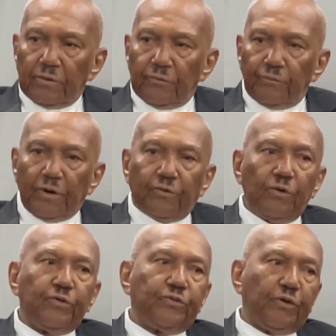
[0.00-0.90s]

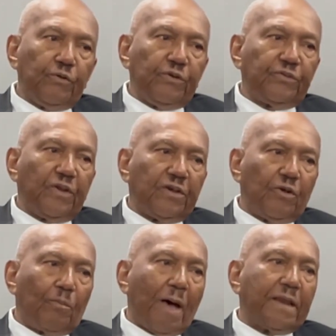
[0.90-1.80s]
Recruit students that
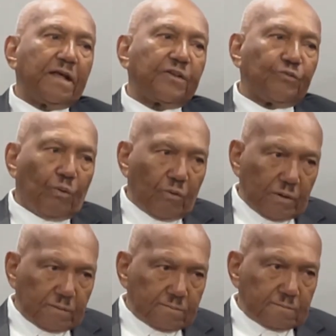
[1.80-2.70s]
nobody else
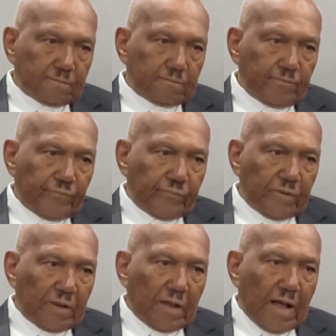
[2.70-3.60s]
wants.
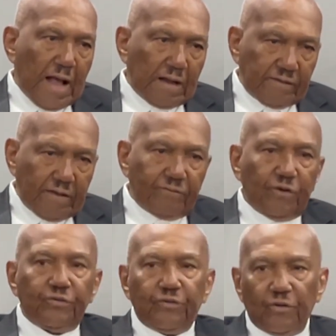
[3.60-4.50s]
I'll give you
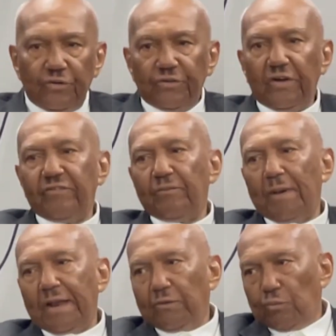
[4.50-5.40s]
students
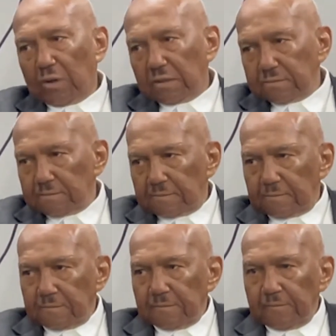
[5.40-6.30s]
everybody wants.
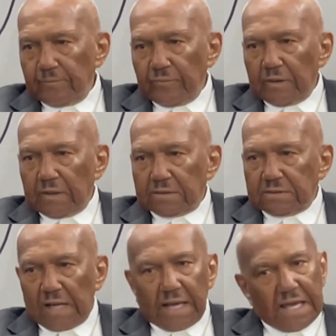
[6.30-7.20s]

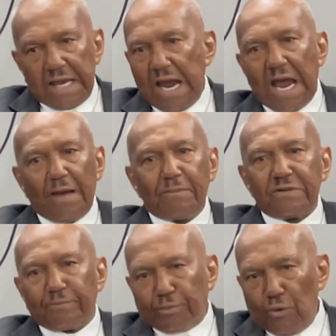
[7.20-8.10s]
Now here I am as
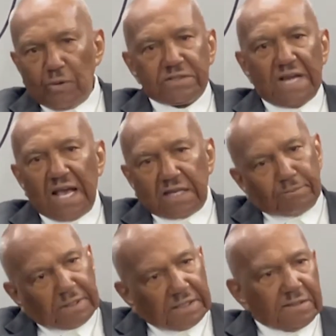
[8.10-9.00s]
broke as I could
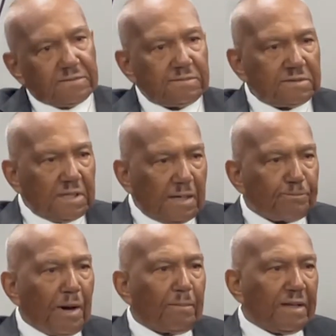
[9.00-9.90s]
be. I
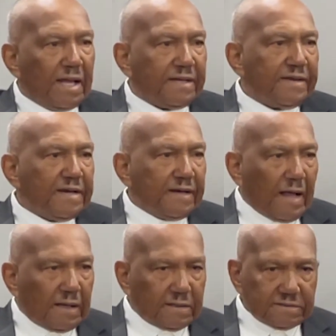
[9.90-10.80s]
probably had
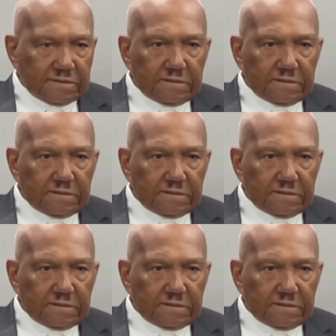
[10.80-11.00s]
$10.